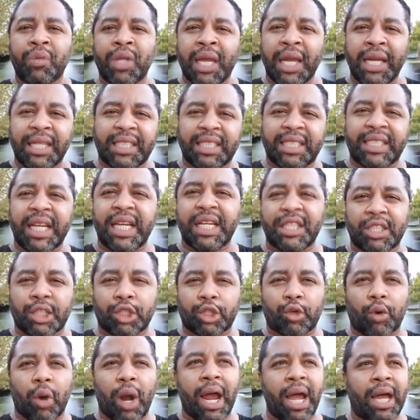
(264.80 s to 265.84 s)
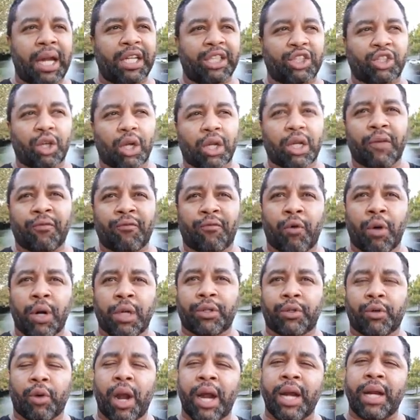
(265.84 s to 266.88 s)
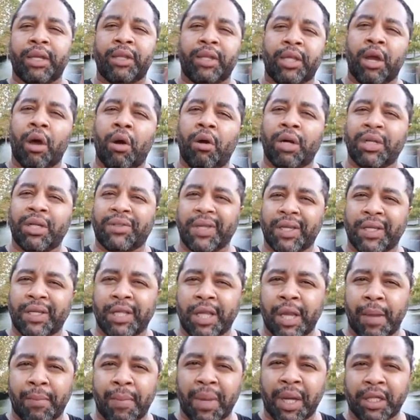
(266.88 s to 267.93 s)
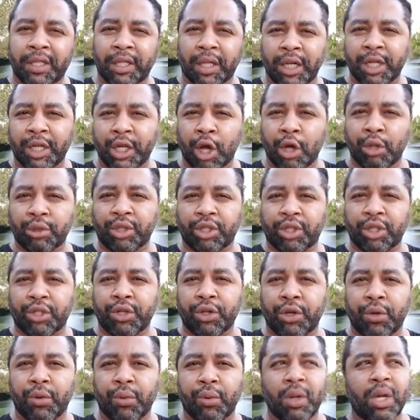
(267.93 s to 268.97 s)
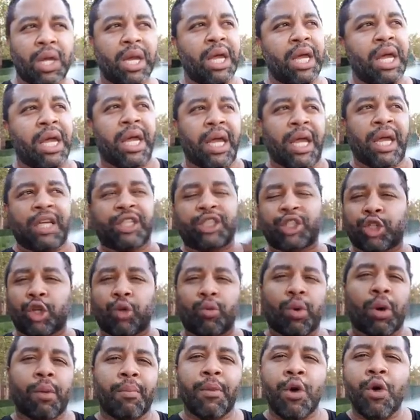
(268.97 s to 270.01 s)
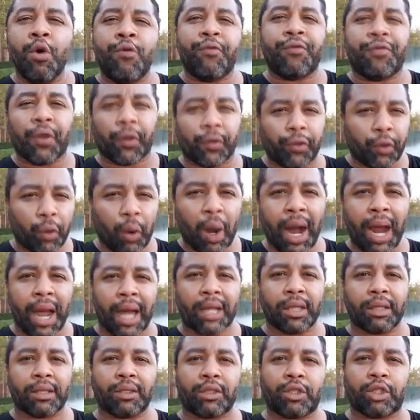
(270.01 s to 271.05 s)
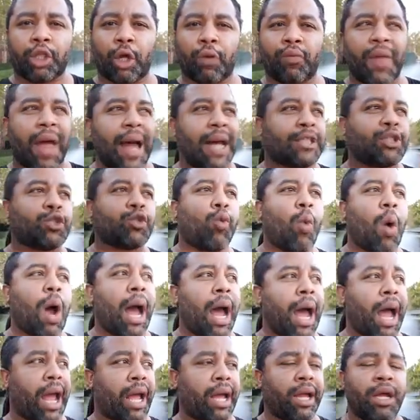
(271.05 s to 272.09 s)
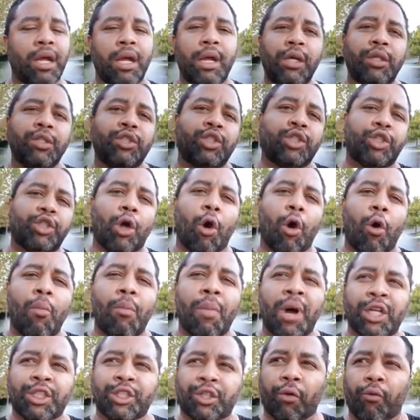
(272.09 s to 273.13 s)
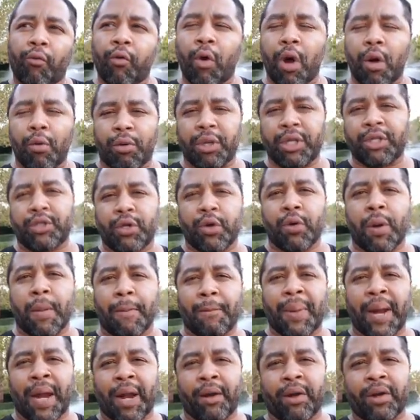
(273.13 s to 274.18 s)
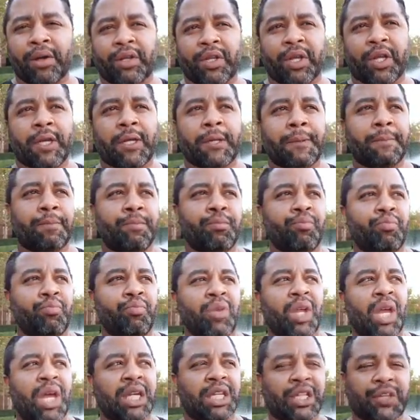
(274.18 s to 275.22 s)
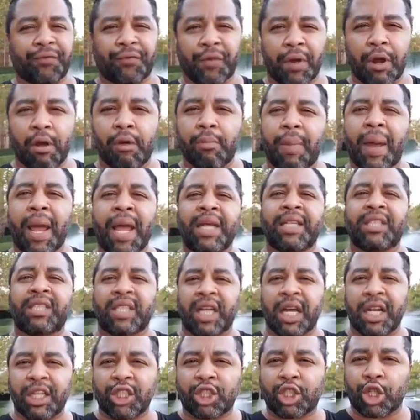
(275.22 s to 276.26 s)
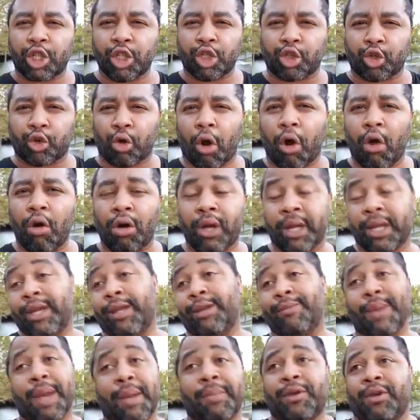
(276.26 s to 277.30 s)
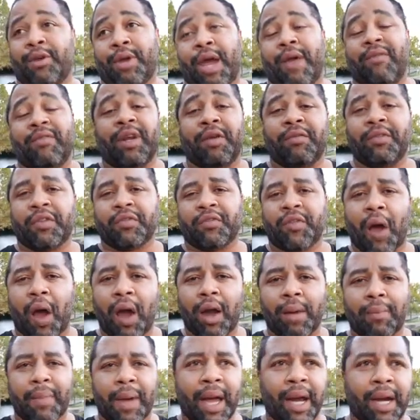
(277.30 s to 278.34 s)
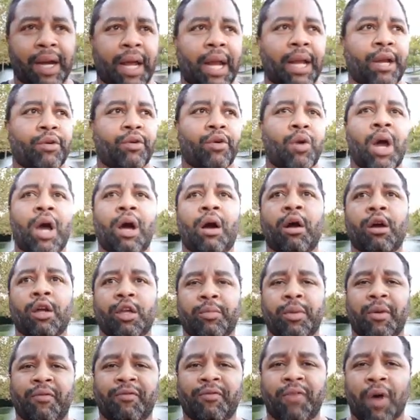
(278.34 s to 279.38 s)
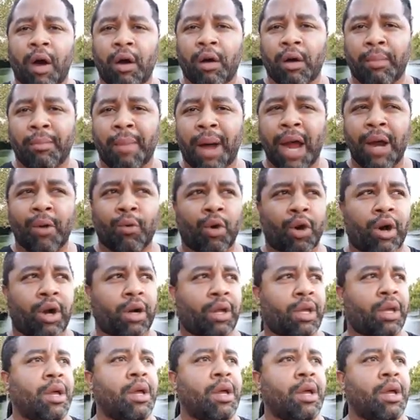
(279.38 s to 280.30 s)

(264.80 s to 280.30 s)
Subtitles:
It sees a threat, it's looking for a threat, and the only thing the amygdala knows to do is to remove the threat. So that's why so much of what we do in parenting is fear-based and it's controlling, and maybe you haven't even thought about it. I don't know how long you've been following my work,